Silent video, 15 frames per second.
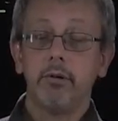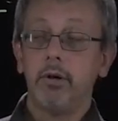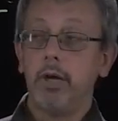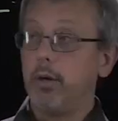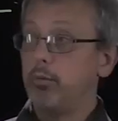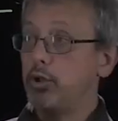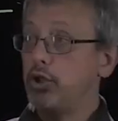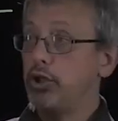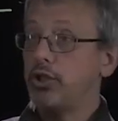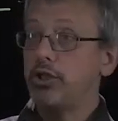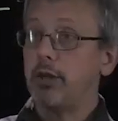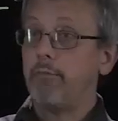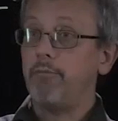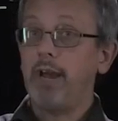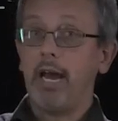It was just
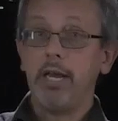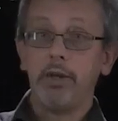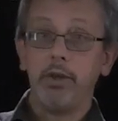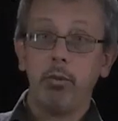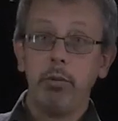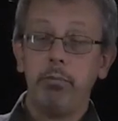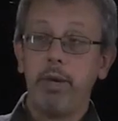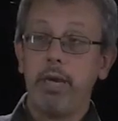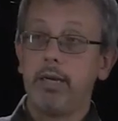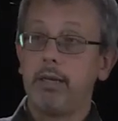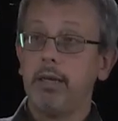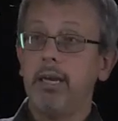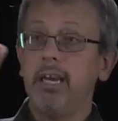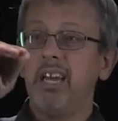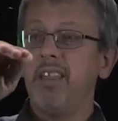some value that we picked
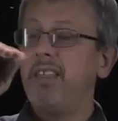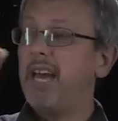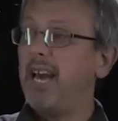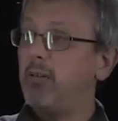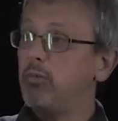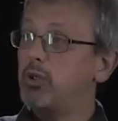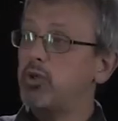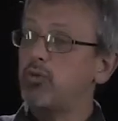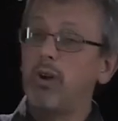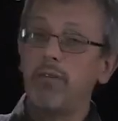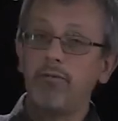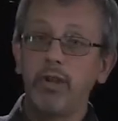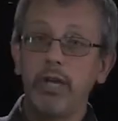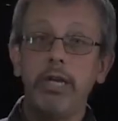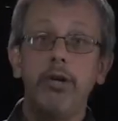that was
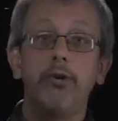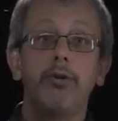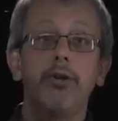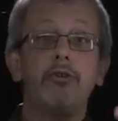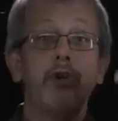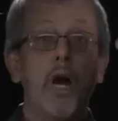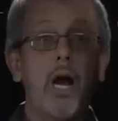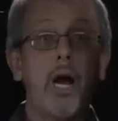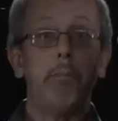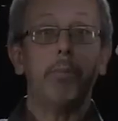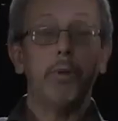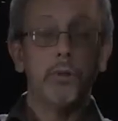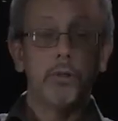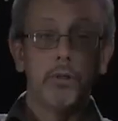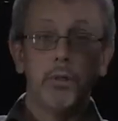roughly near the top,
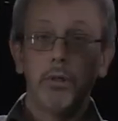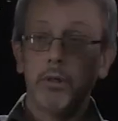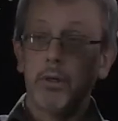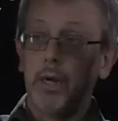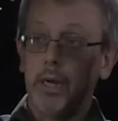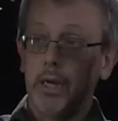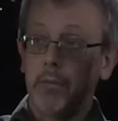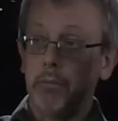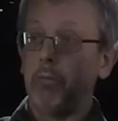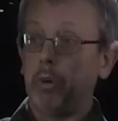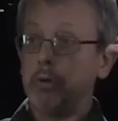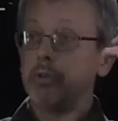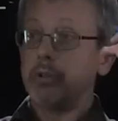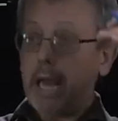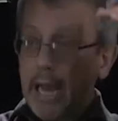um,
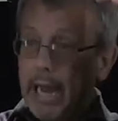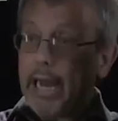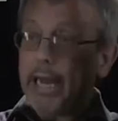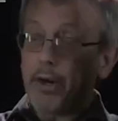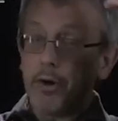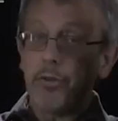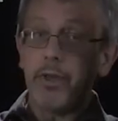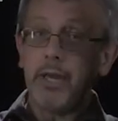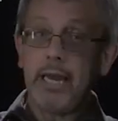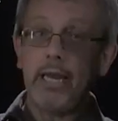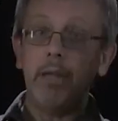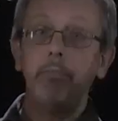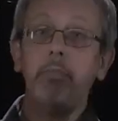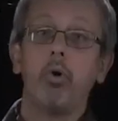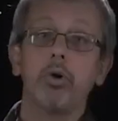was higher than
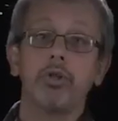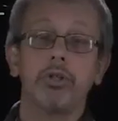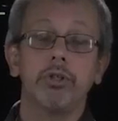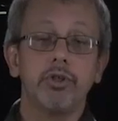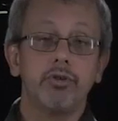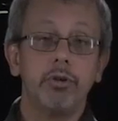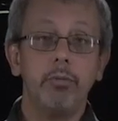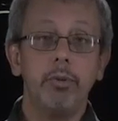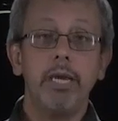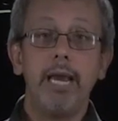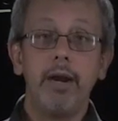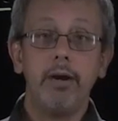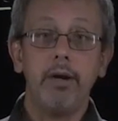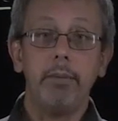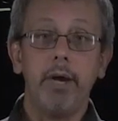any portion of the stream we
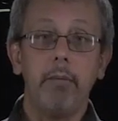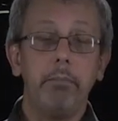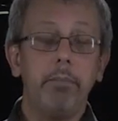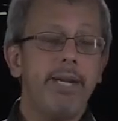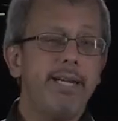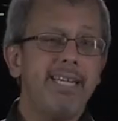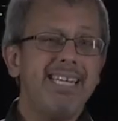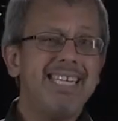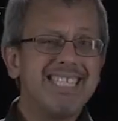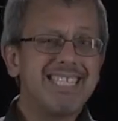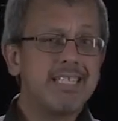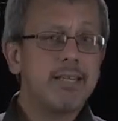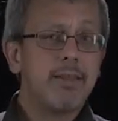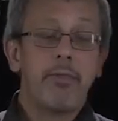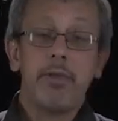cared about. But it
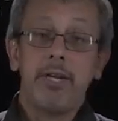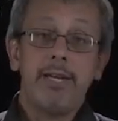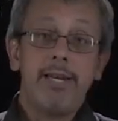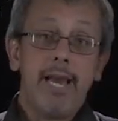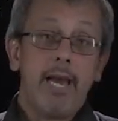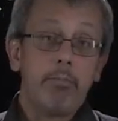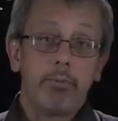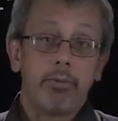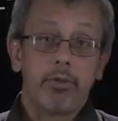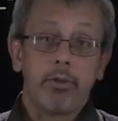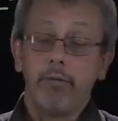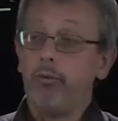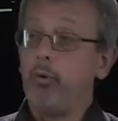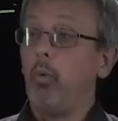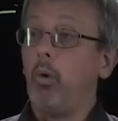isn't the depth
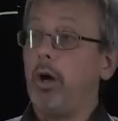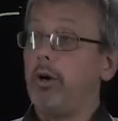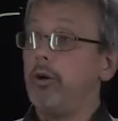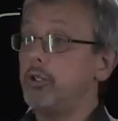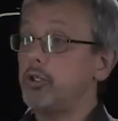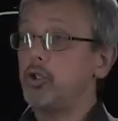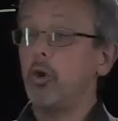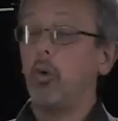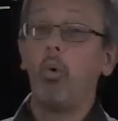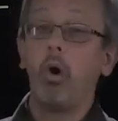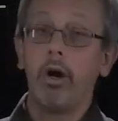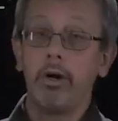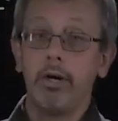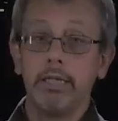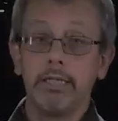of the water. There's no
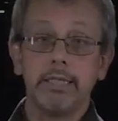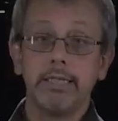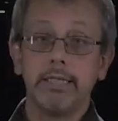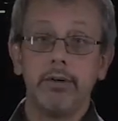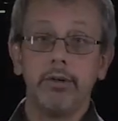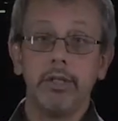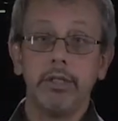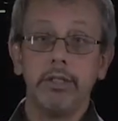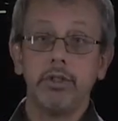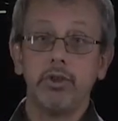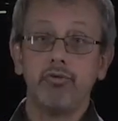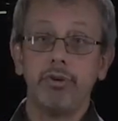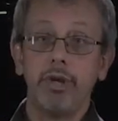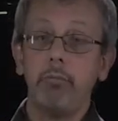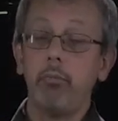water necessarily in the
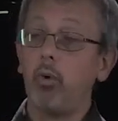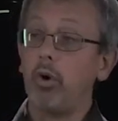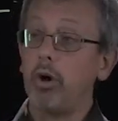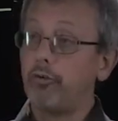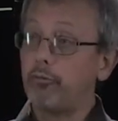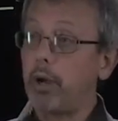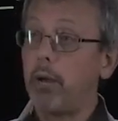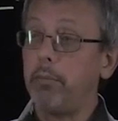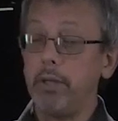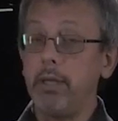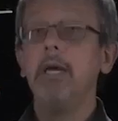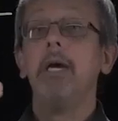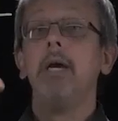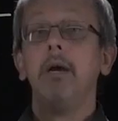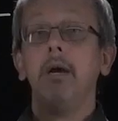stream, or it's probably
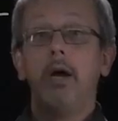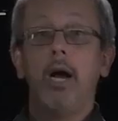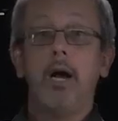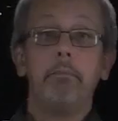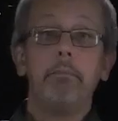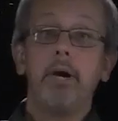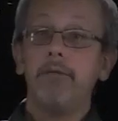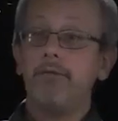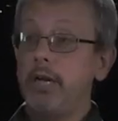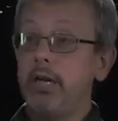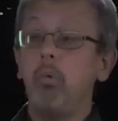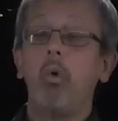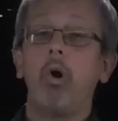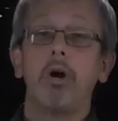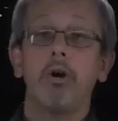above any
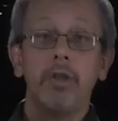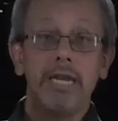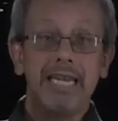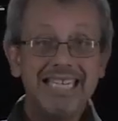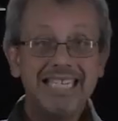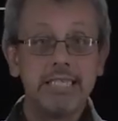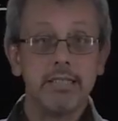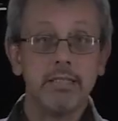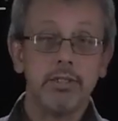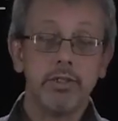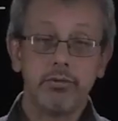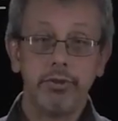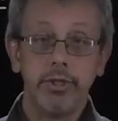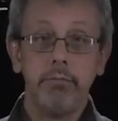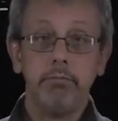water that is in the
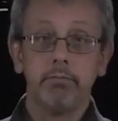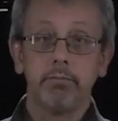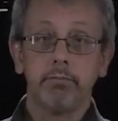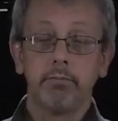stream.